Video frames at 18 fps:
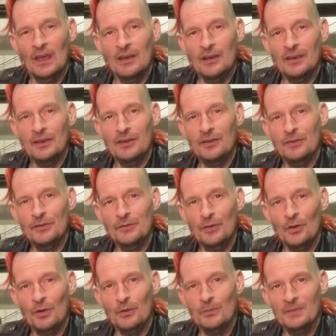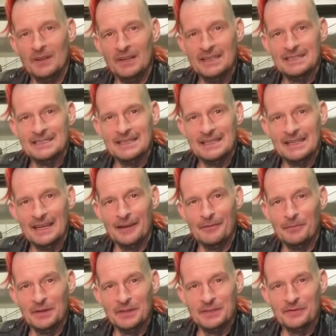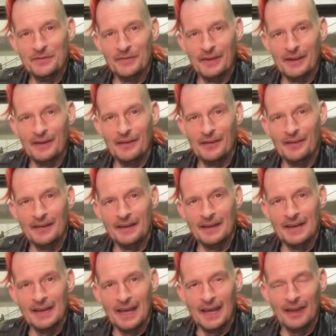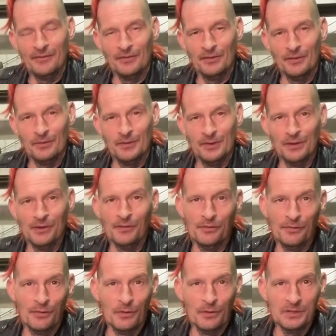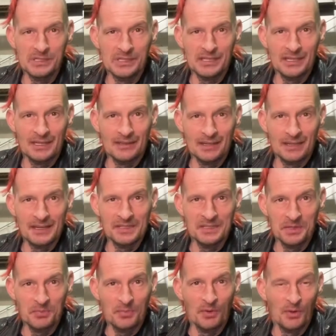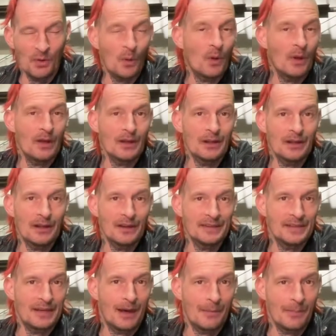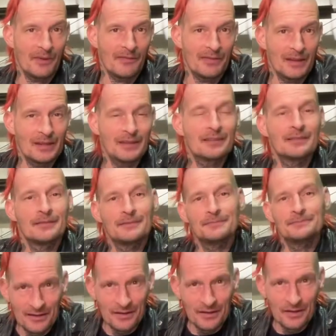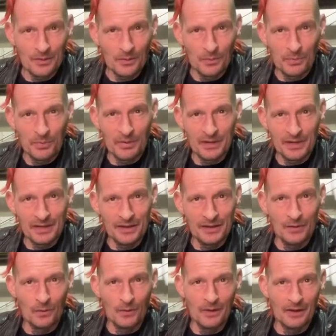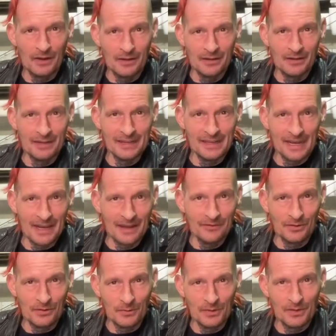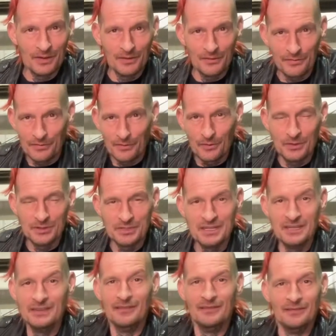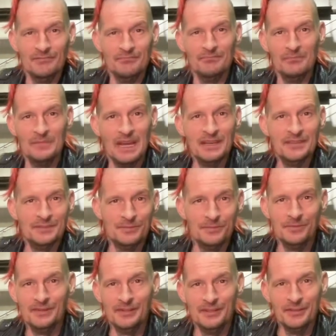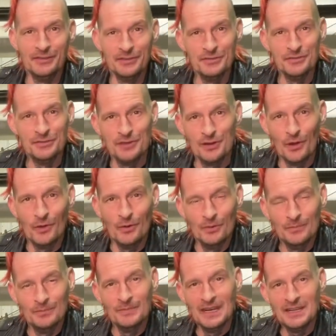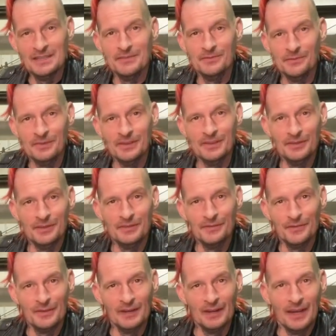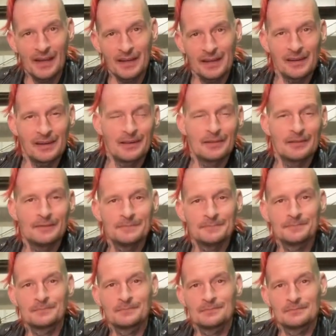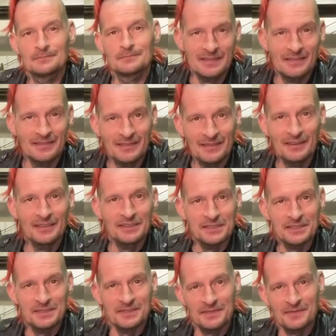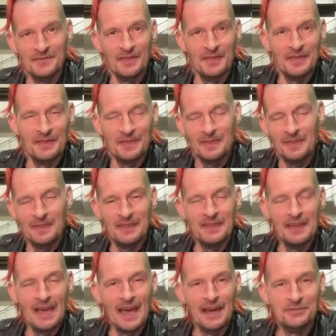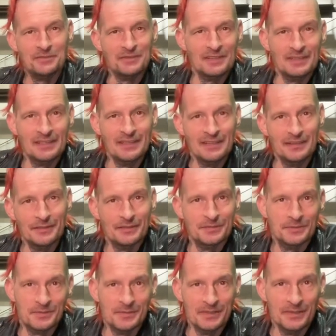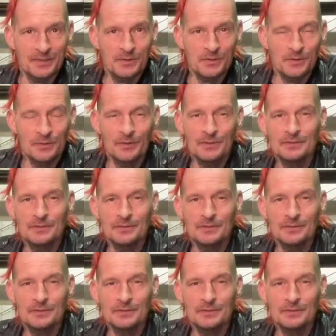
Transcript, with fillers: You don't normally see that much fire on an anvil when you're forging unless you put oil on top of it. You know, putting the oil on the anvil when they're forging makes a really good show, makes it really good for lighting. And just theatrically looks really cool.